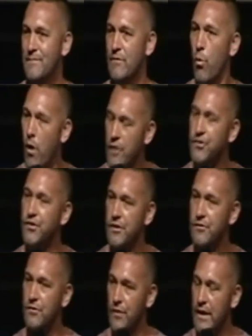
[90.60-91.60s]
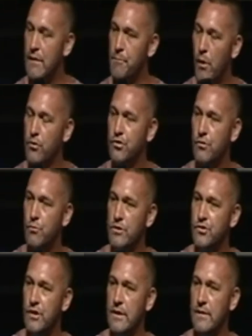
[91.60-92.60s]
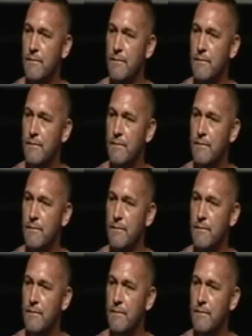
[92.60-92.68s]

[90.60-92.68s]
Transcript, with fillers: What's the, the compulsion, Richie?